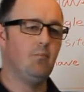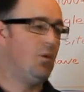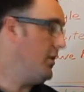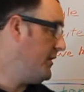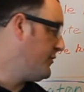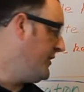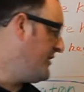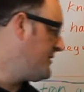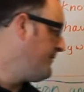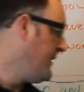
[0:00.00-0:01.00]
But what they'll do
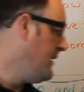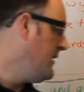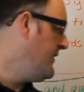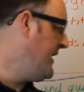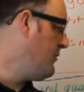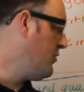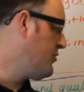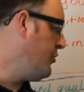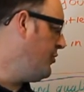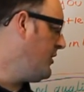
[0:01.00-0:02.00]
is they will
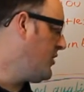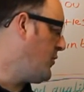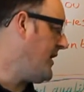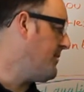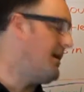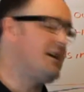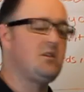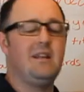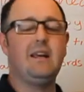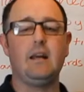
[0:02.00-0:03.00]
do quick
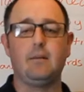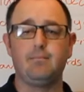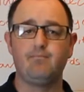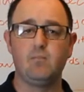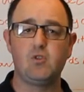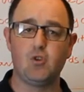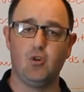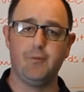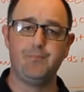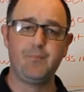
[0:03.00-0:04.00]
mass linking.
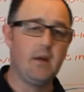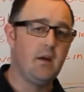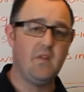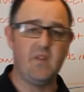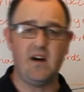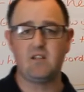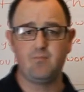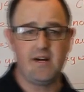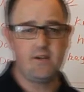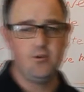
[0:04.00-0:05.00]
So that's
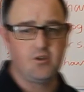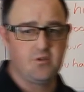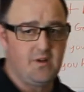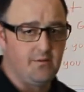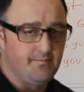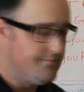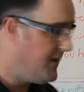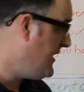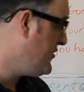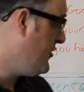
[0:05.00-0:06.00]
bad news as well,
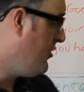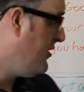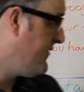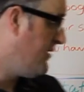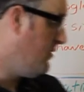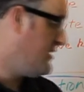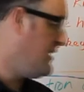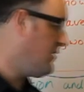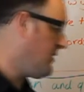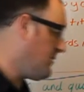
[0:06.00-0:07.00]
as you know from what I
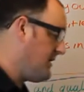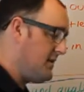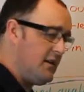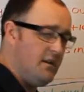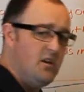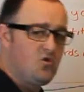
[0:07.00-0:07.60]
said in quick mass linking.